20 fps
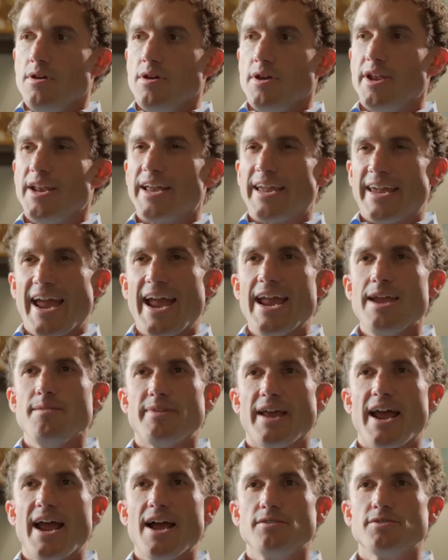And it came
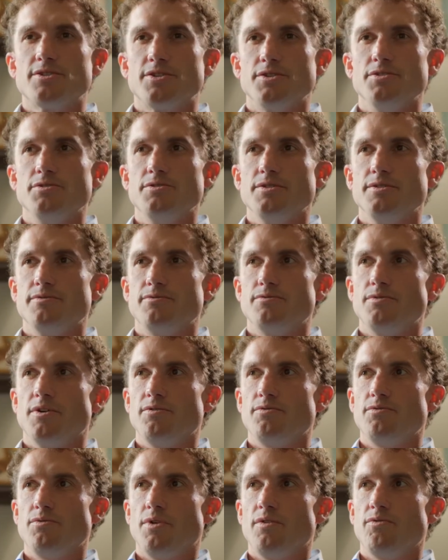down to
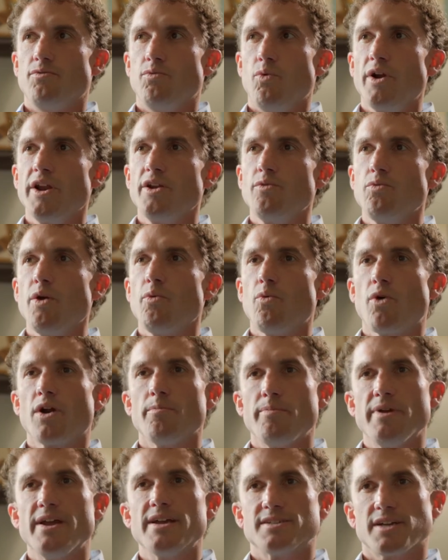of what did we want
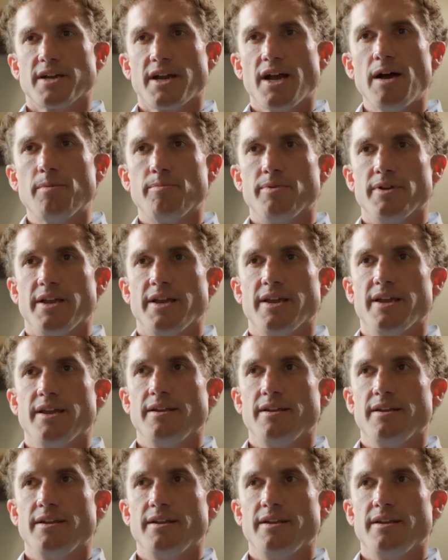to be as a company,